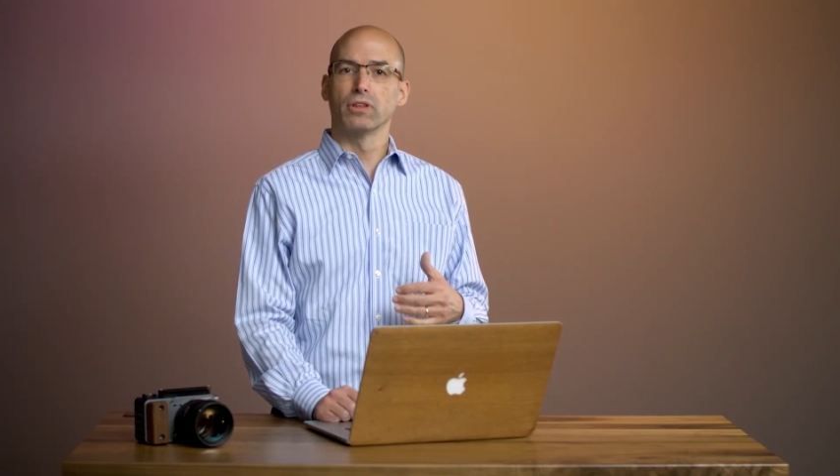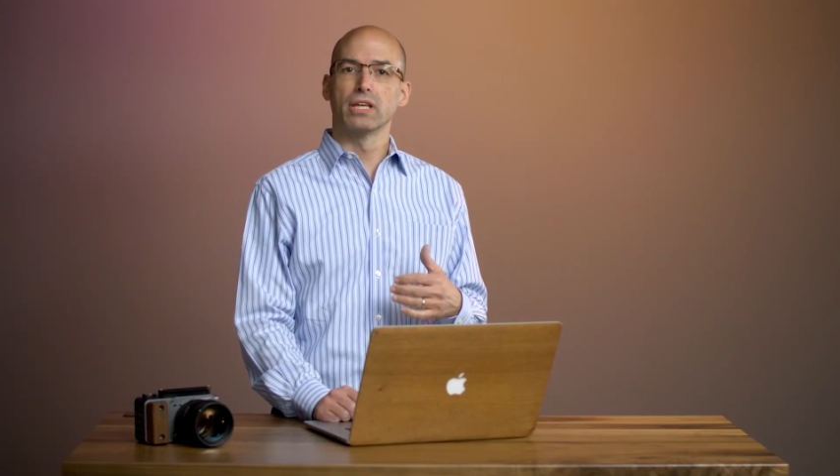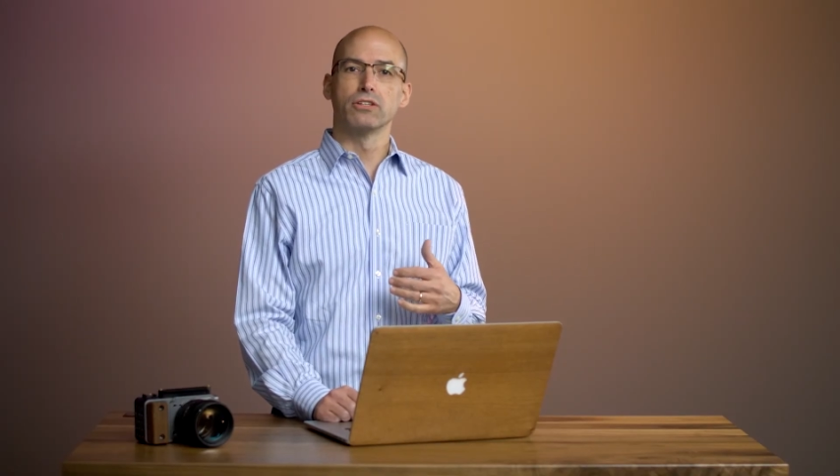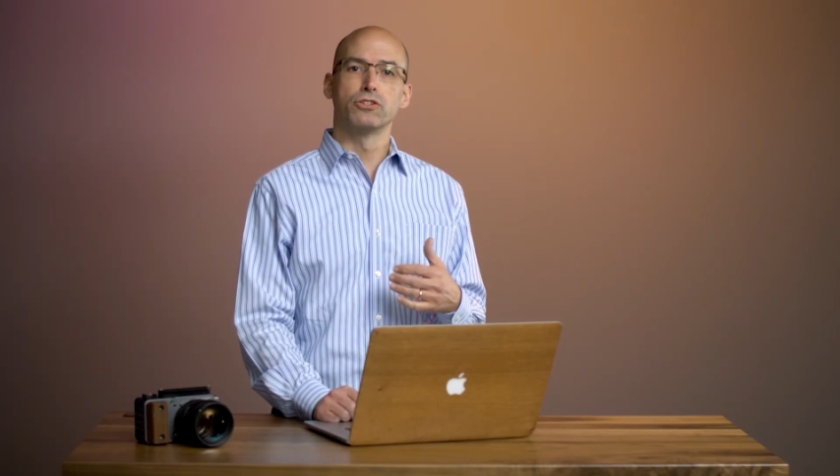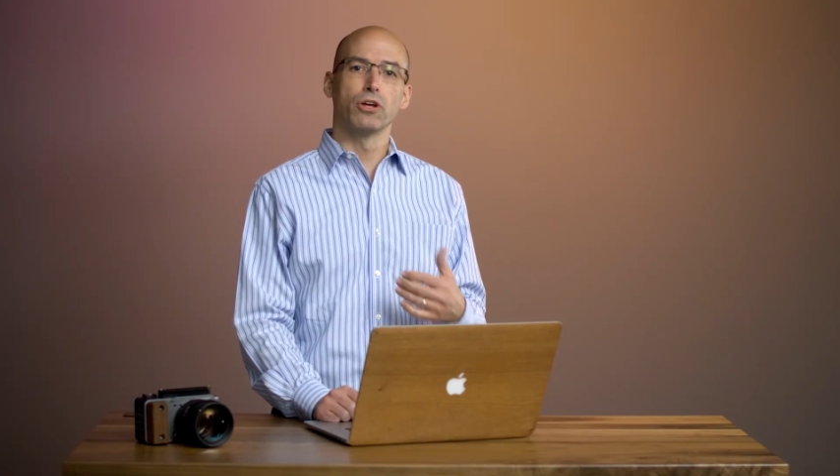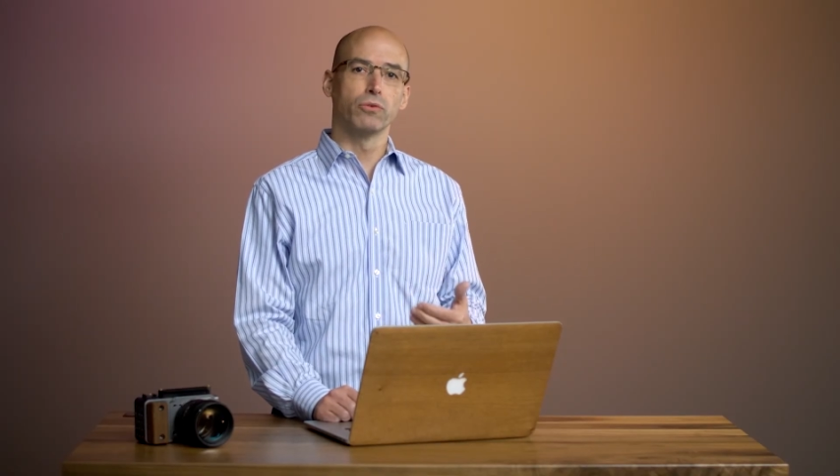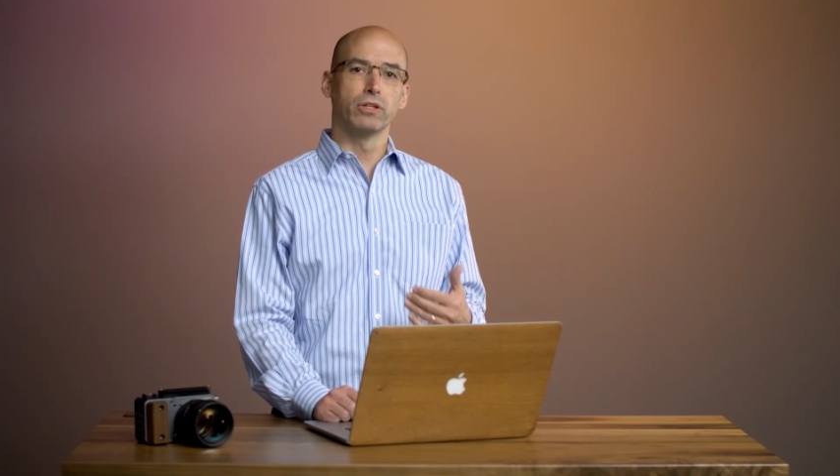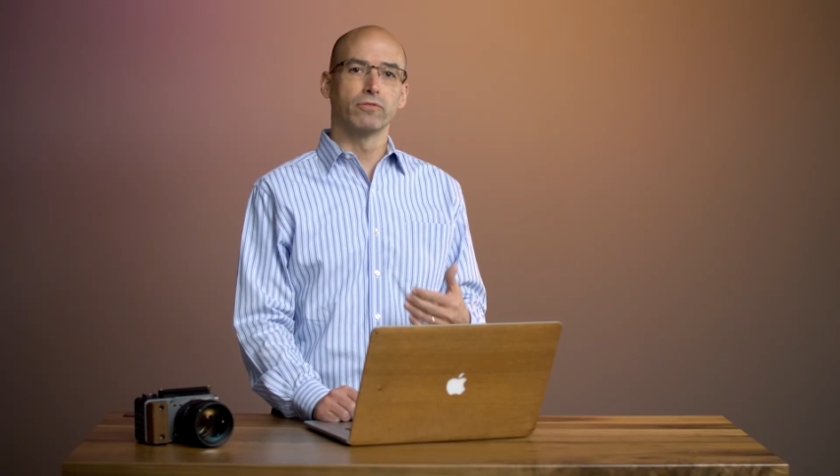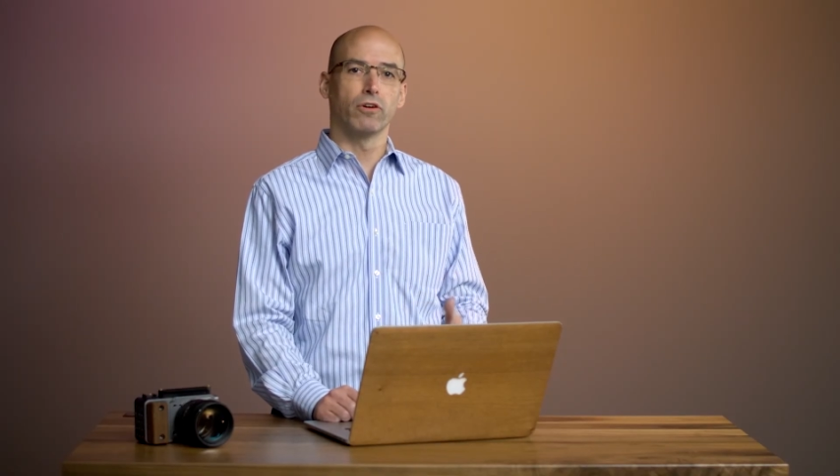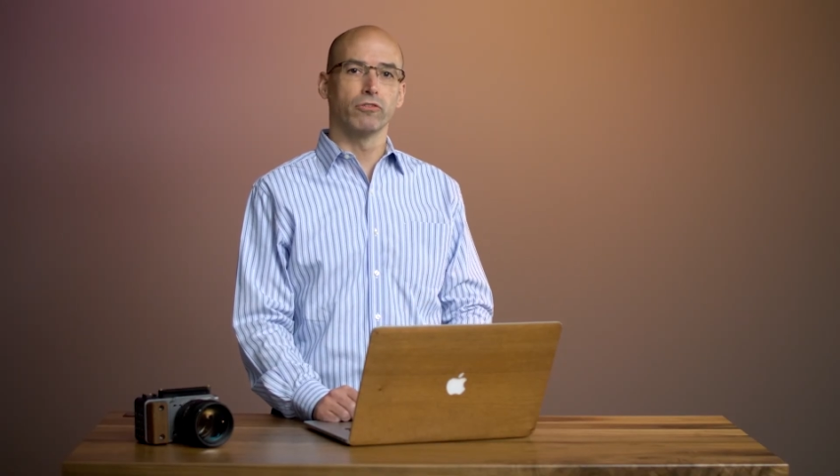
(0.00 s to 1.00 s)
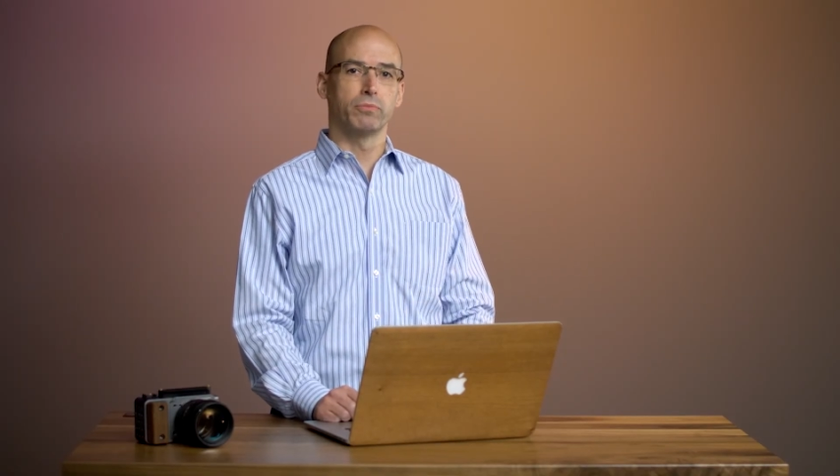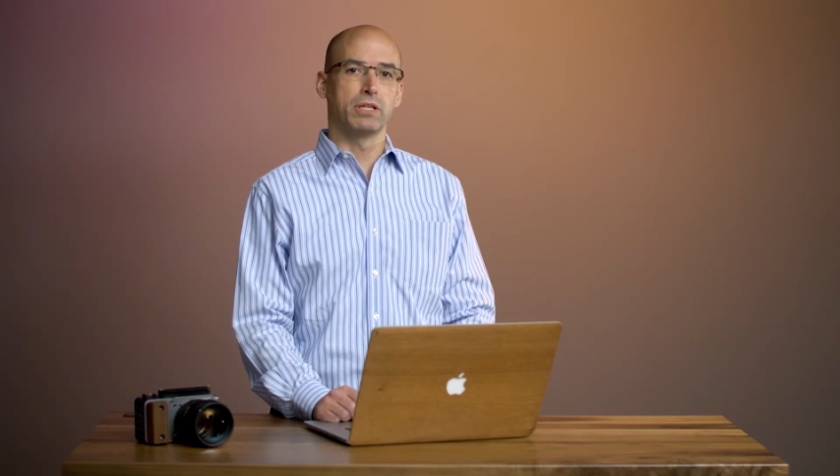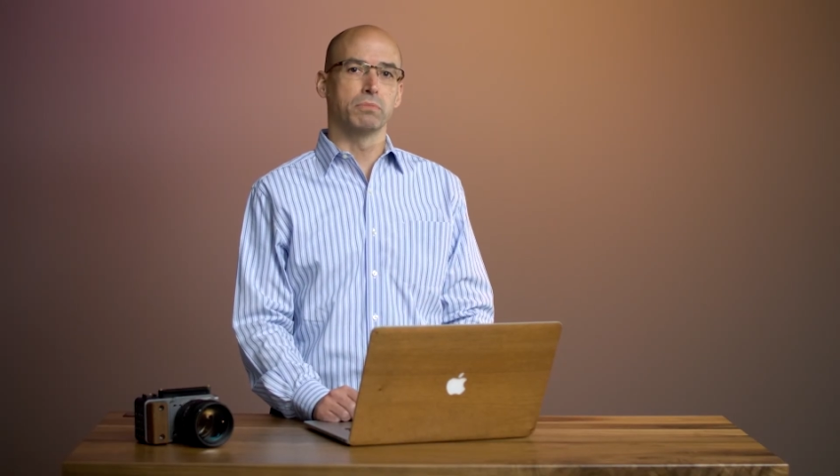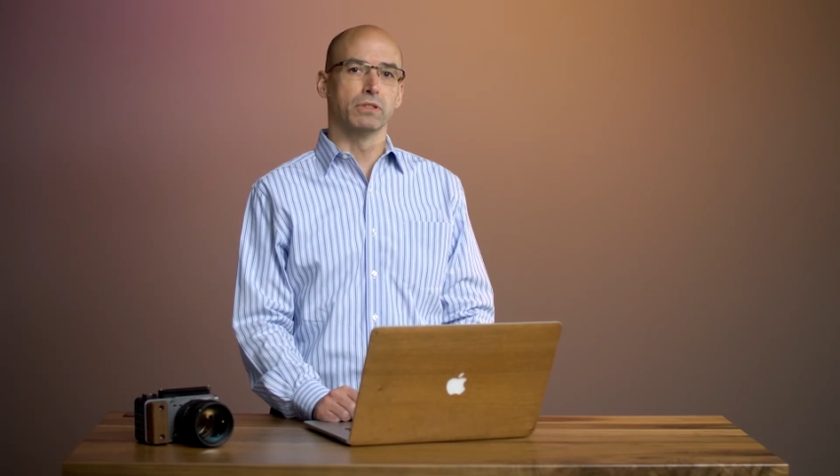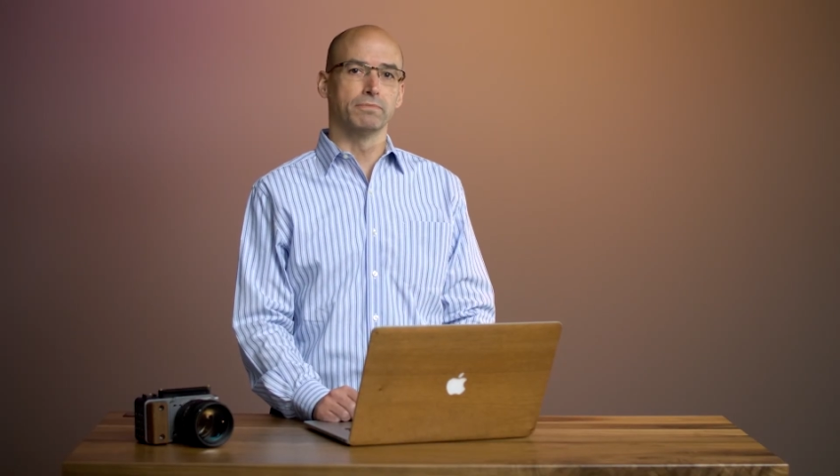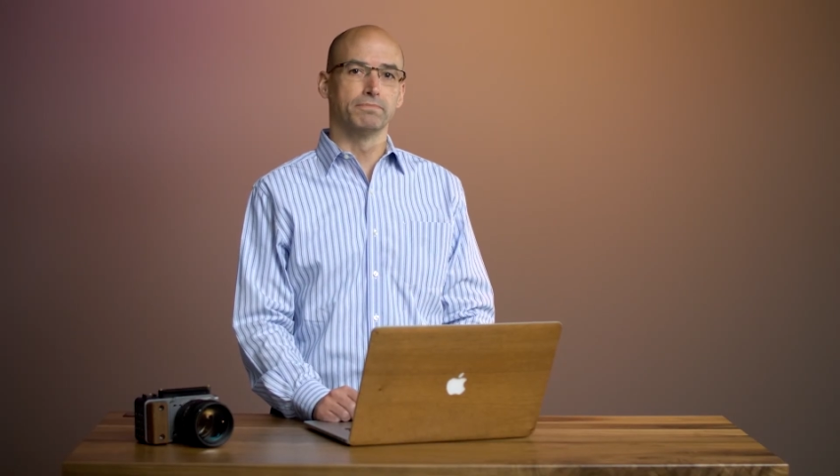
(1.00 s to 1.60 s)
that don't involve people.